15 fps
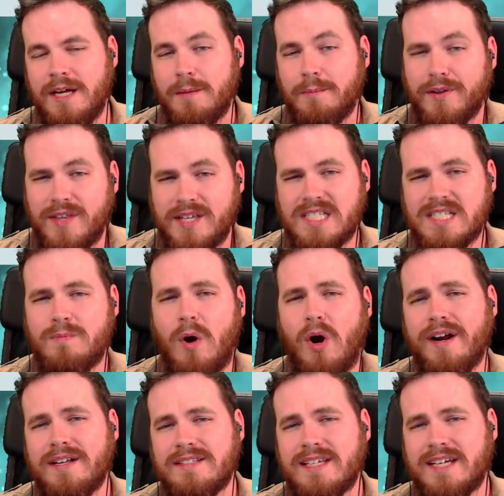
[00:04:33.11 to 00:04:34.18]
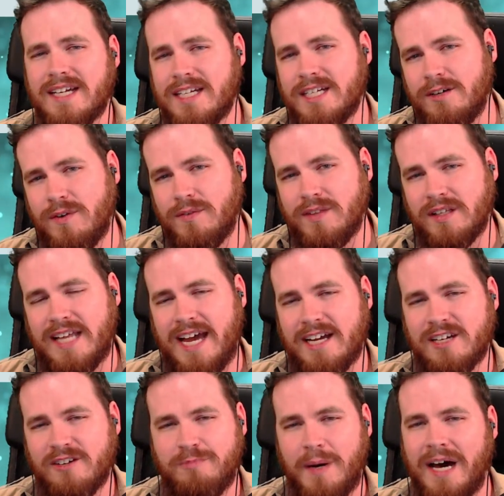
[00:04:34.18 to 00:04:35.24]
but this is more indicative of the lack
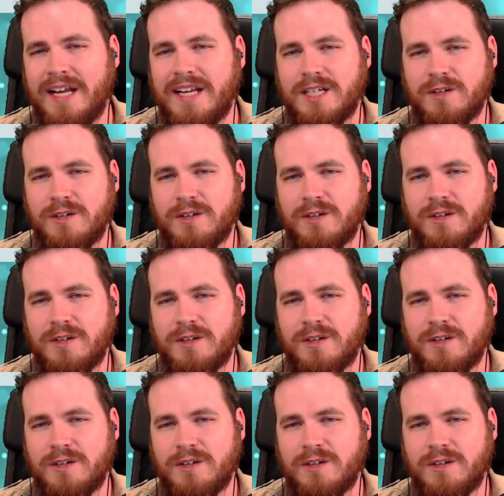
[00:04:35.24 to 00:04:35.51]
of body